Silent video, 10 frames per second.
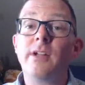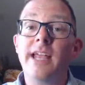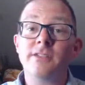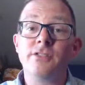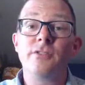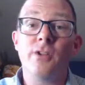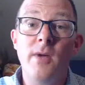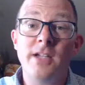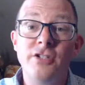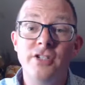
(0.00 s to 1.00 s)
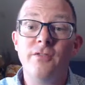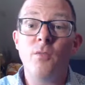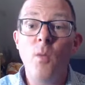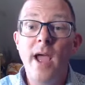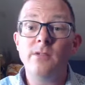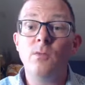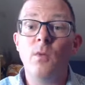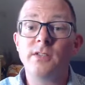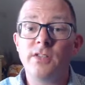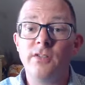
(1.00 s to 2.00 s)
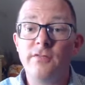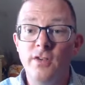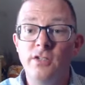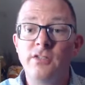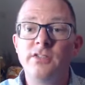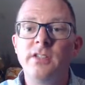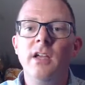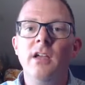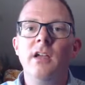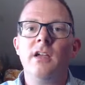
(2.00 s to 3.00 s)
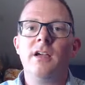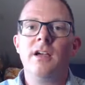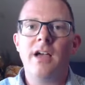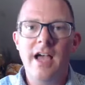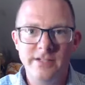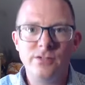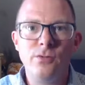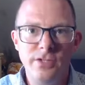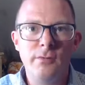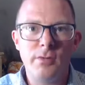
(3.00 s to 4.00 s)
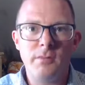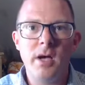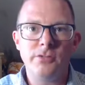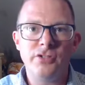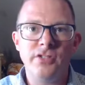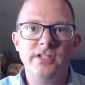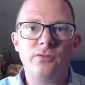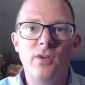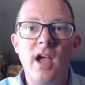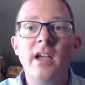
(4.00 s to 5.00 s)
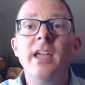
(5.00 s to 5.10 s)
answer the question of when was the first high school yearbook published in East Aurora,